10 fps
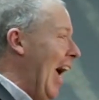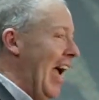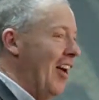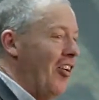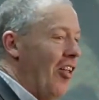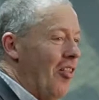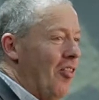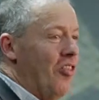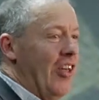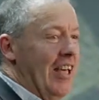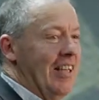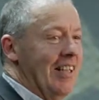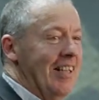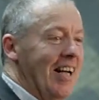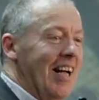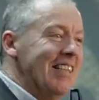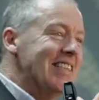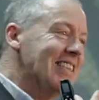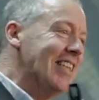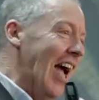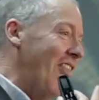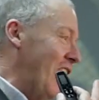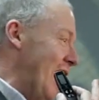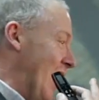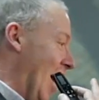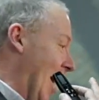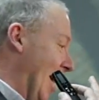and the sentiment